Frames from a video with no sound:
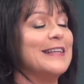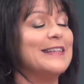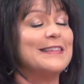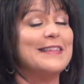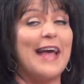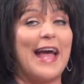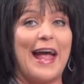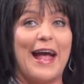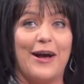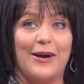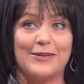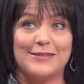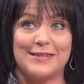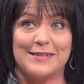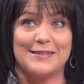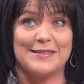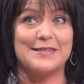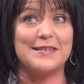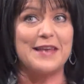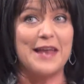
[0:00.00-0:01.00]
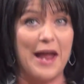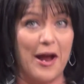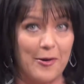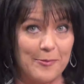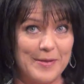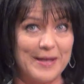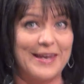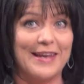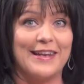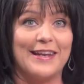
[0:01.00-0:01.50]
The House is now
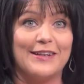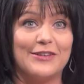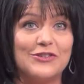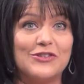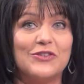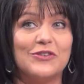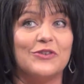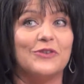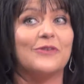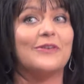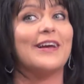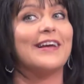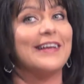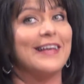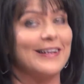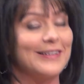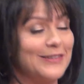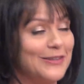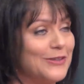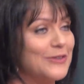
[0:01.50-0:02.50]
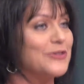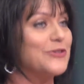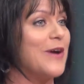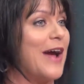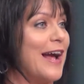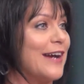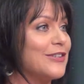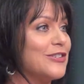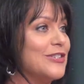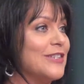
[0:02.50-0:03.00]
beginning to get a little
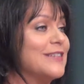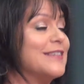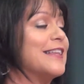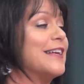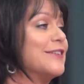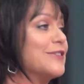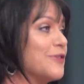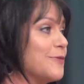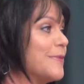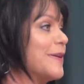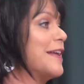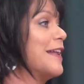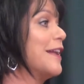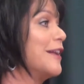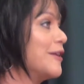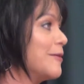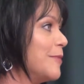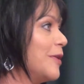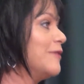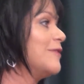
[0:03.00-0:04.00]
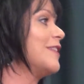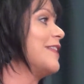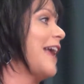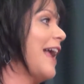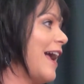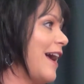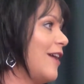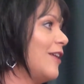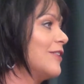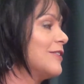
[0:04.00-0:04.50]
traction. Things are beginning to move in the
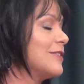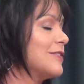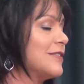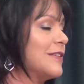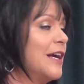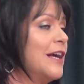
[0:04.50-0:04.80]
House.